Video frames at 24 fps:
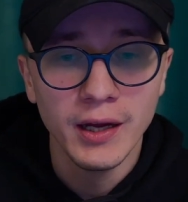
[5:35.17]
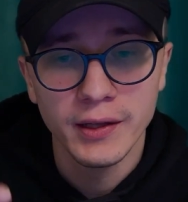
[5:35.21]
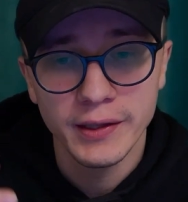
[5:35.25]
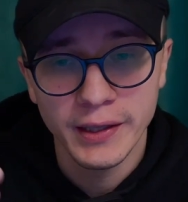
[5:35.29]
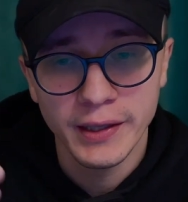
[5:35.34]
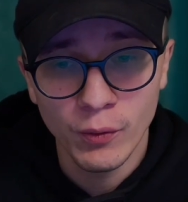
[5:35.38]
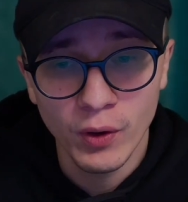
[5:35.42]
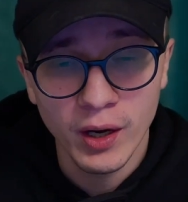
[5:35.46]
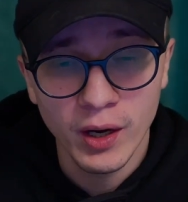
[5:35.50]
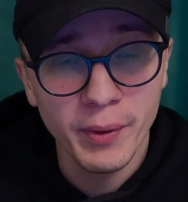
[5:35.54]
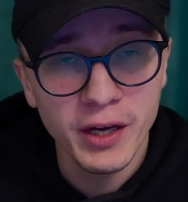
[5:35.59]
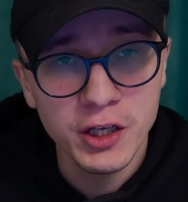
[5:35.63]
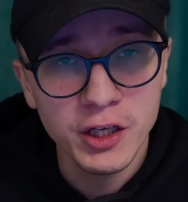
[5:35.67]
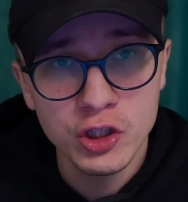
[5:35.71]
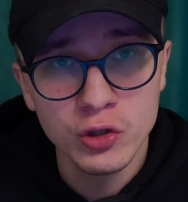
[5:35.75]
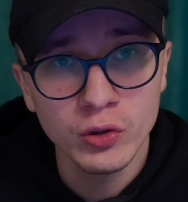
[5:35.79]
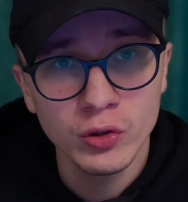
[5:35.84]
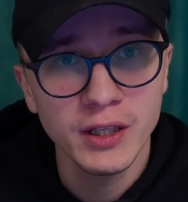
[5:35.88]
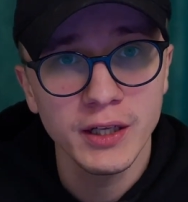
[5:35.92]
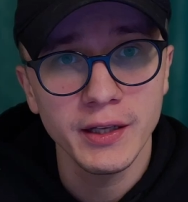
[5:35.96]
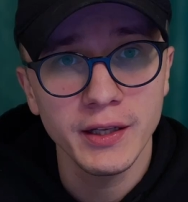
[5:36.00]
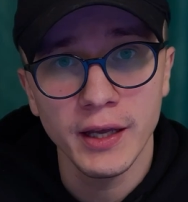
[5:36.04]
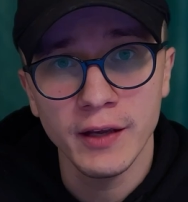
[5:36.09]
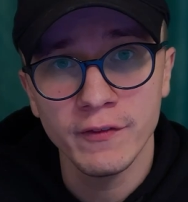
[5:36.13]
They wanna make sure
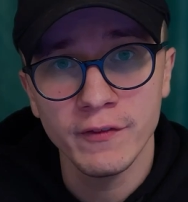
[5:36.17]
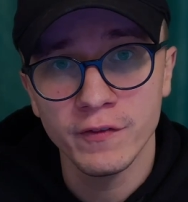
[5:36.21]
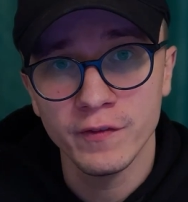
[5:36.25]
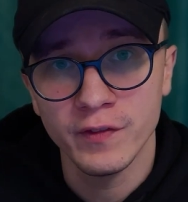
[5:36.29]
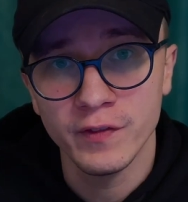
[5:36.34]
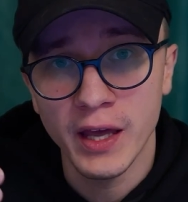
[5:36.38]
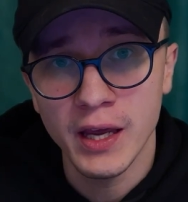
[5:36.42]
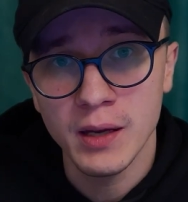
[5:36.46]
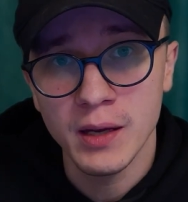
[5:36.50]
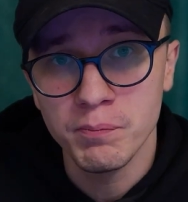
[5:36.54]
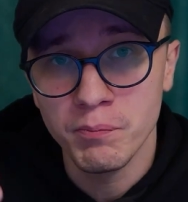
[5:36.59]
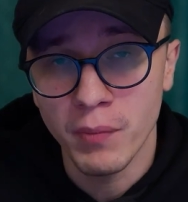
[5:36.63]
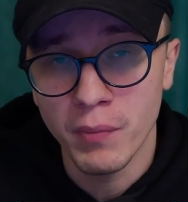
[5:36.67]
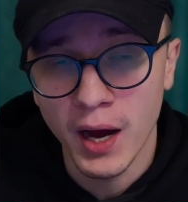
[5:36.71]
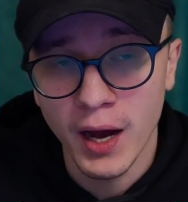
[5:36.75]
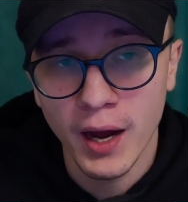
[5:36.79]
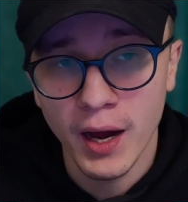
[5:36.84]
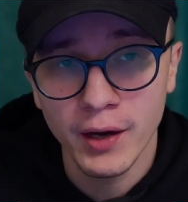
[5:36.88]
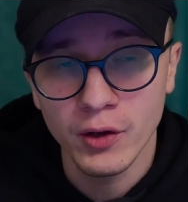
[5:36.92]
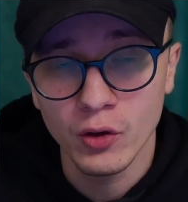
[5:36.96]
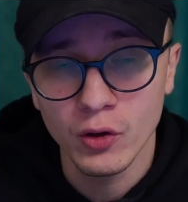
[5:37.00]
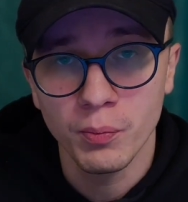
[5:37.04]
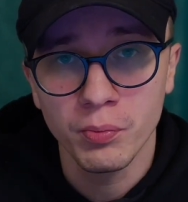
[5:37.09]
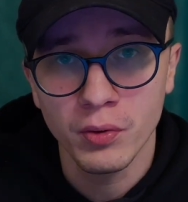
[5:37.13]
that if they
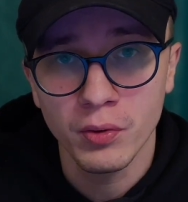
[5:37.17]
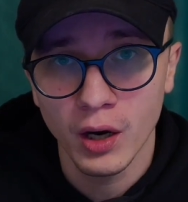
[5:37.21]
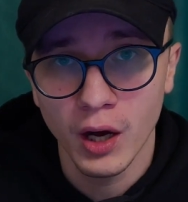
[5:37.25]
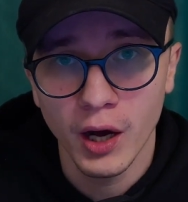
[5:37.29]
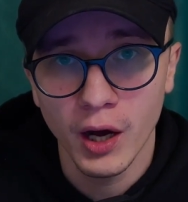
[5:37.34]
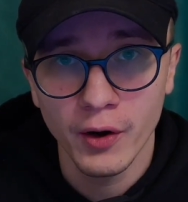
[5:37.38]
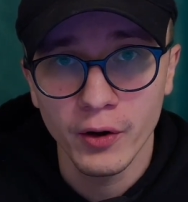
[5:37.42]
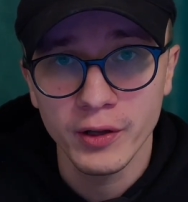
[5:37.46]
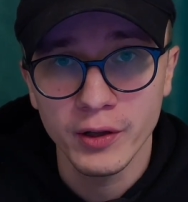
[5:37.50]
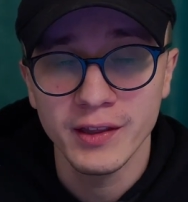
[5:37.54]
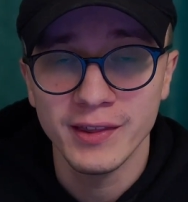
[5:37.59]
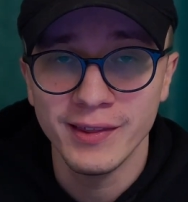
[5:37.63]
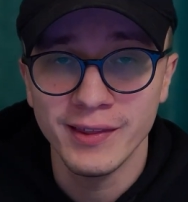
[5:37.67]
buy your product,